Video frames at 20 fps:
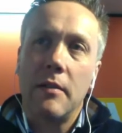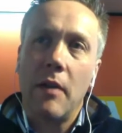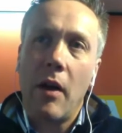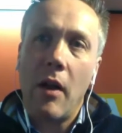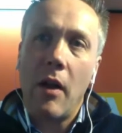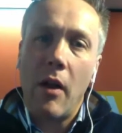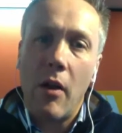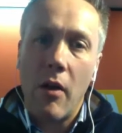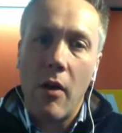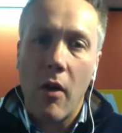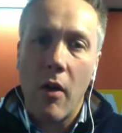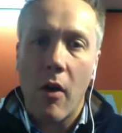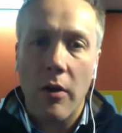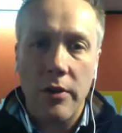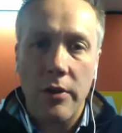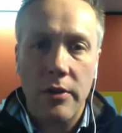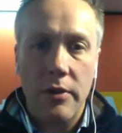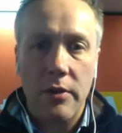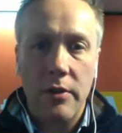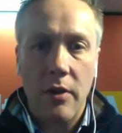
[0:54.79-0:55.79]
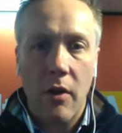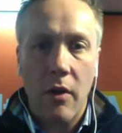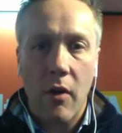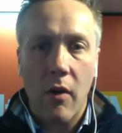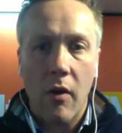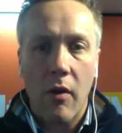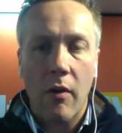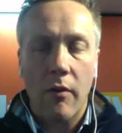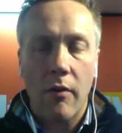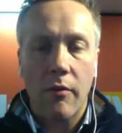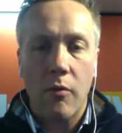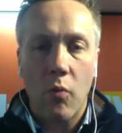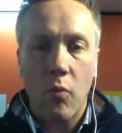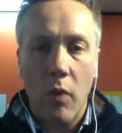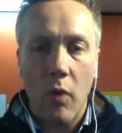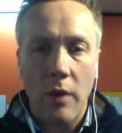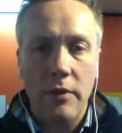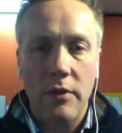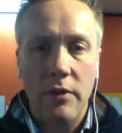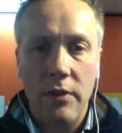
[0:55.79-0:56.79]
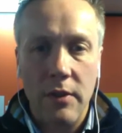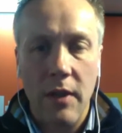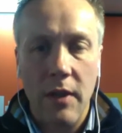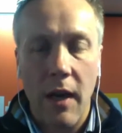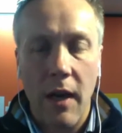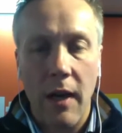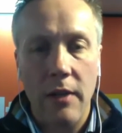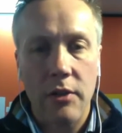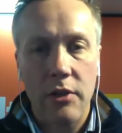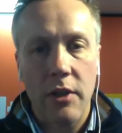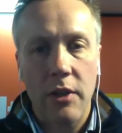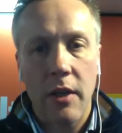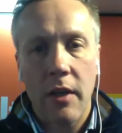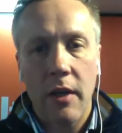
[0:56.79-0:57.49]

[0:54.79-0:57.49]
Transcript: loss of one's touch.